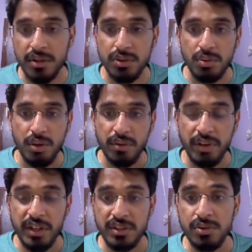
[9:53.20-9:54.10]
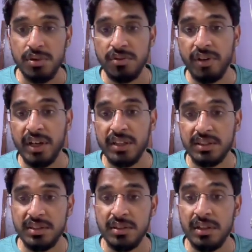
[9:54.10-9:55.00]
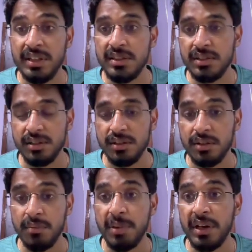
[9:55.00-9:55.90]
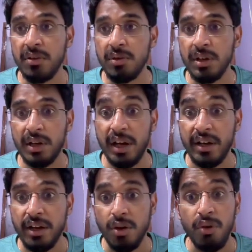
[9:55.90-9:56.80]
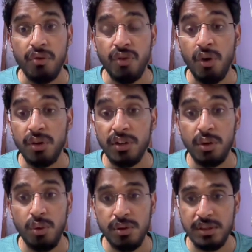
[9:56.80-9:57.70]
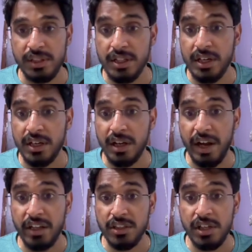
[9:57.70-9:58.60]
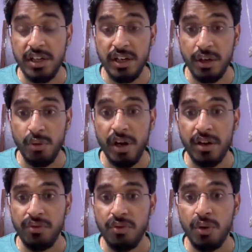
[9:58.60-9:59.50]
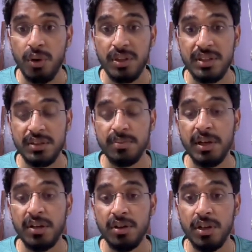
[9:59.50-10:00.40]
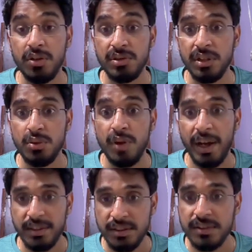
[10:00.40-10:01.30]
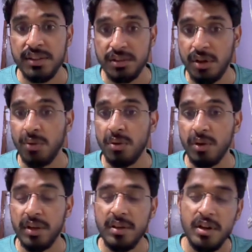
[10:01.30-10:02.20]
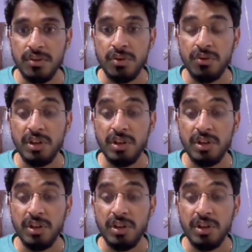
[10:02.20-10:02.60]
so what we can just do is we can just list a particular array of all the roles that are actually required for this particular user to access this route. Okay, so for